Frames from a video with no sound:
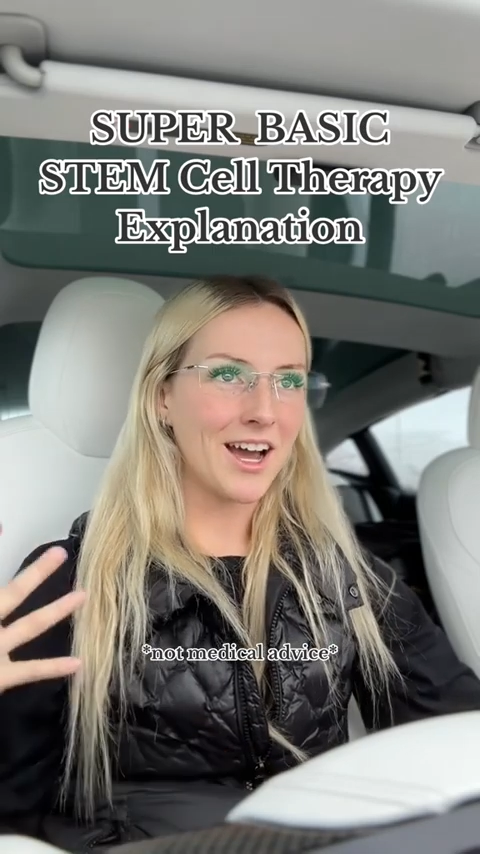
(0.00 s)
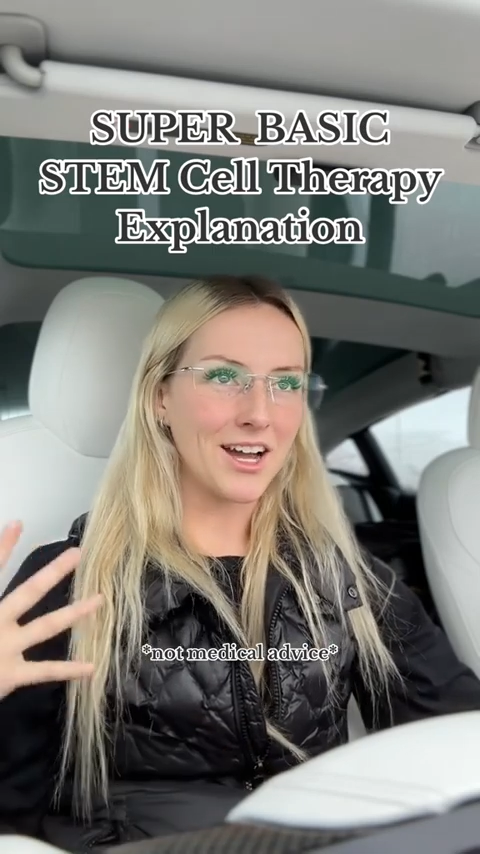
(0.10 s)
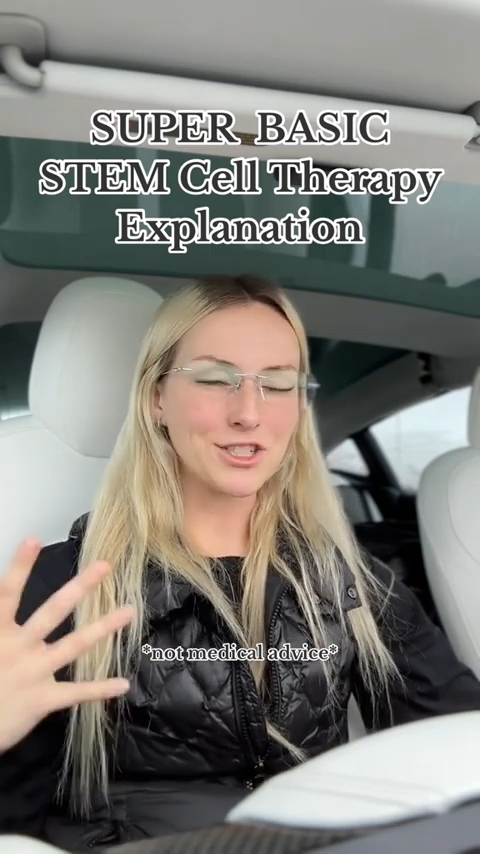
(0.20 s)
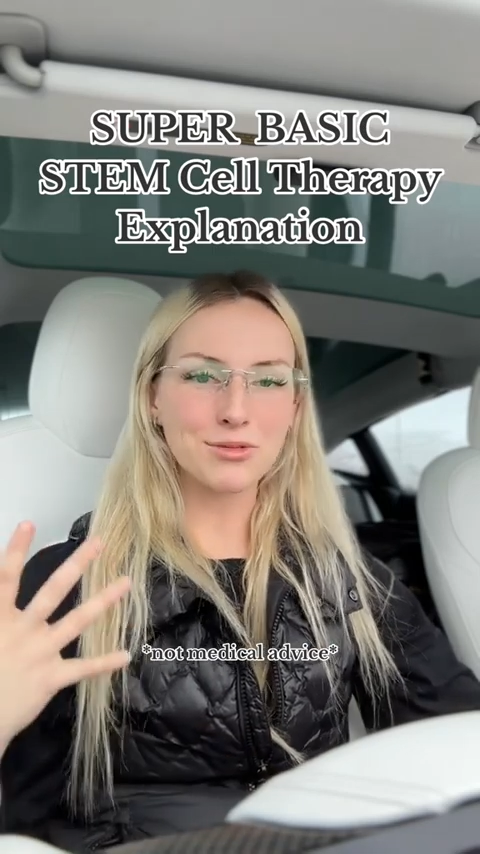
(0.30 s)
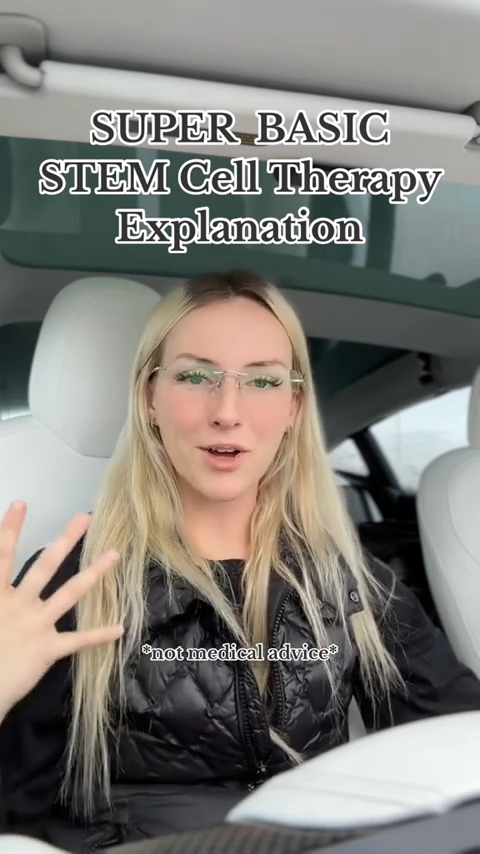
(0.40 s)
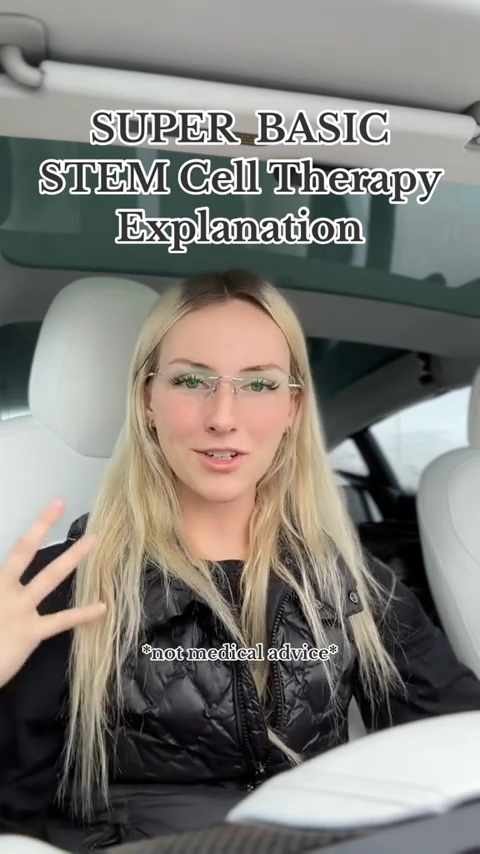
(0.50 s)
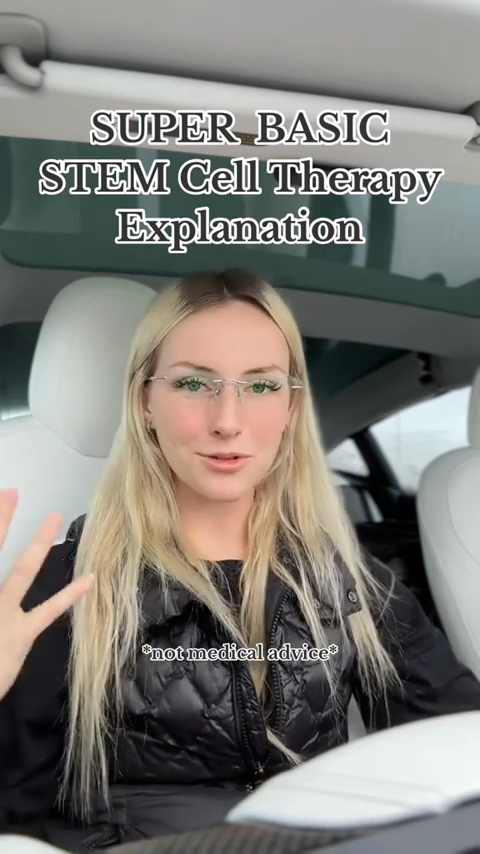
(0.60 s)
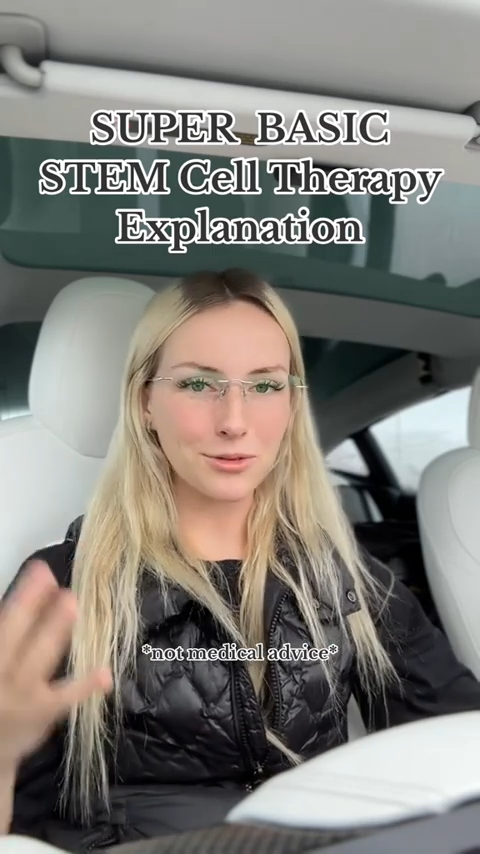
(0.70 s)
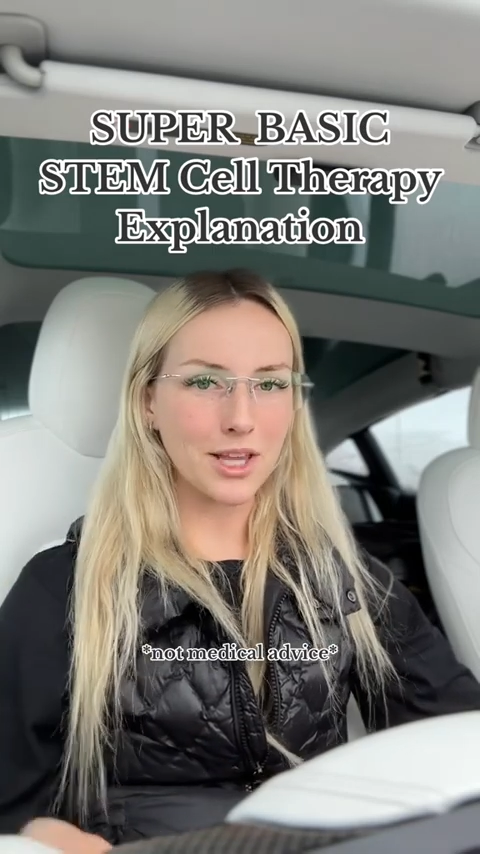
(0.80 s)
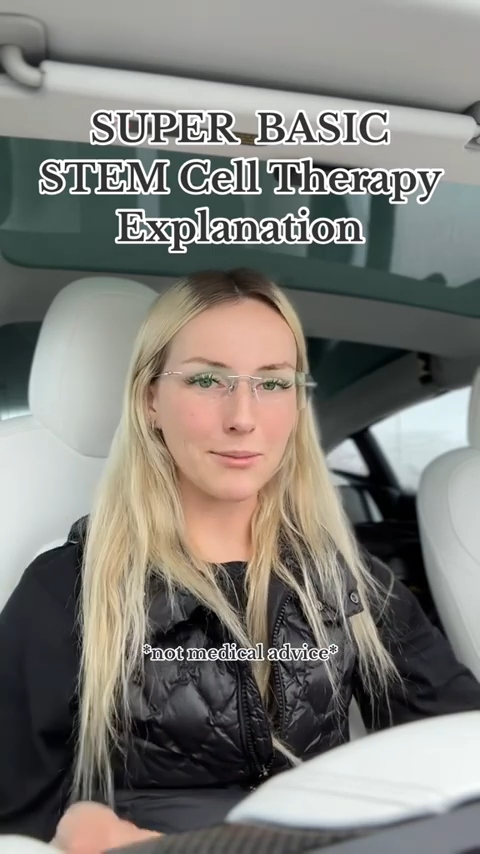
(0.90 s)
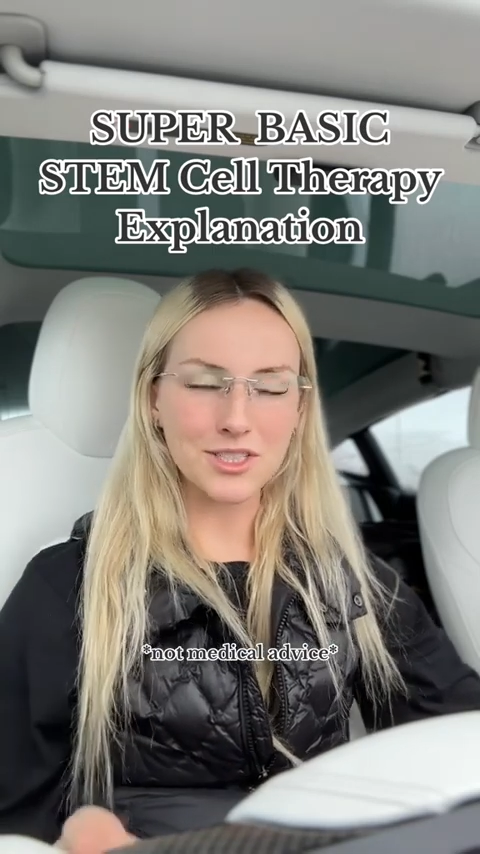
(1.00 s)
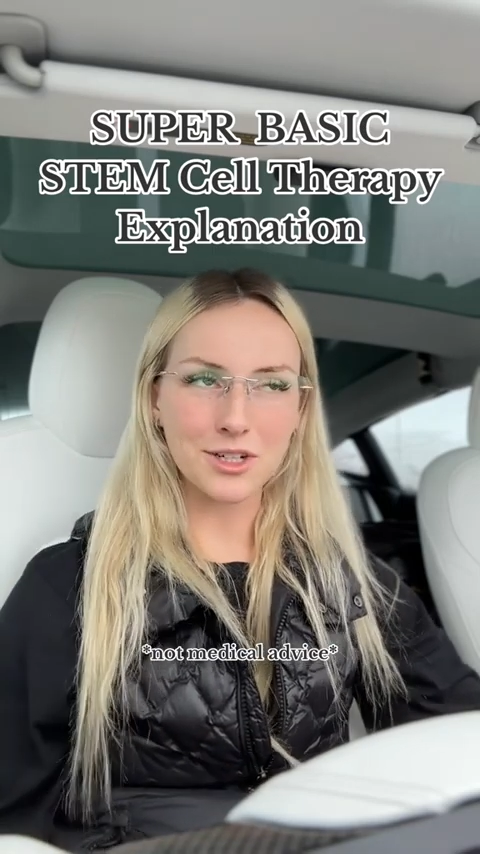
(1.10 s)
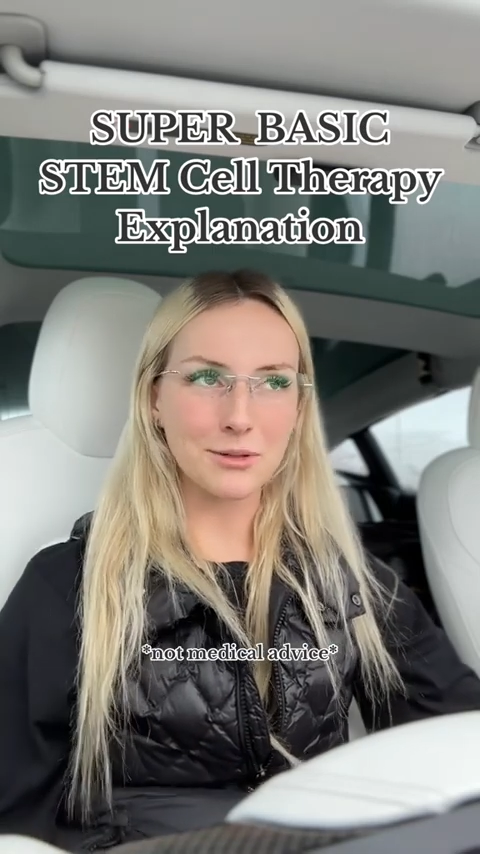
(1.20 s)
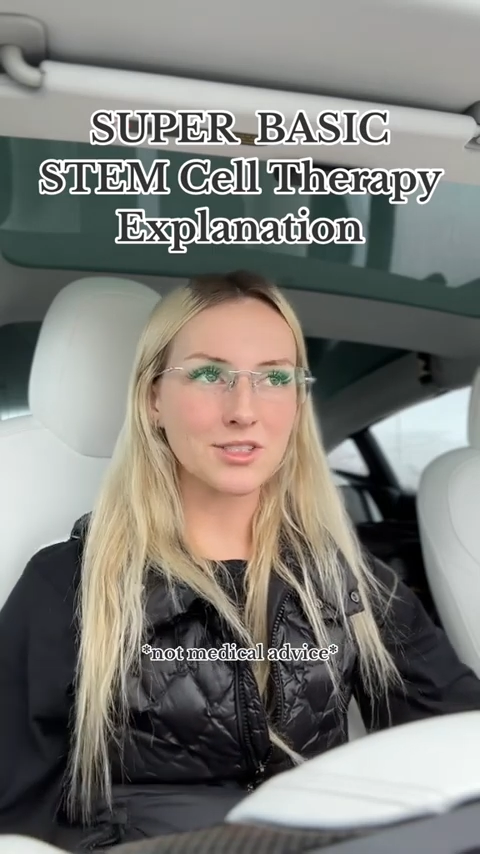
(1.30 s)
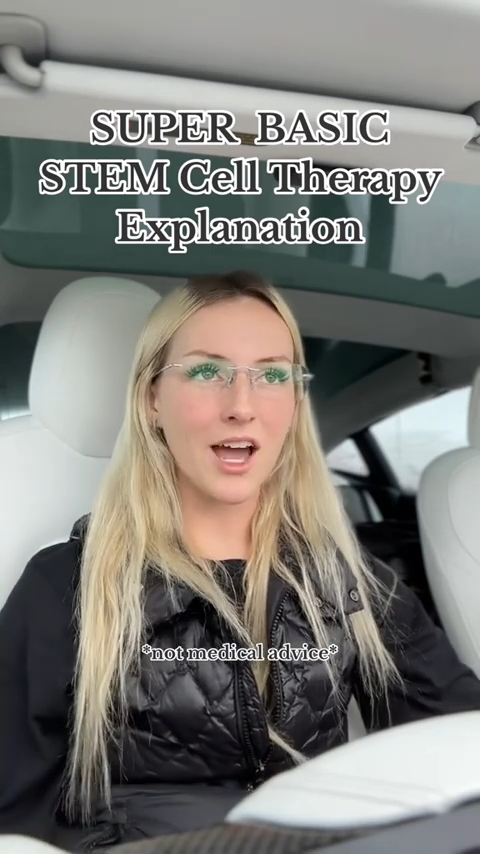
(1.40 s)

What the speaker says: I just want to do layman's terms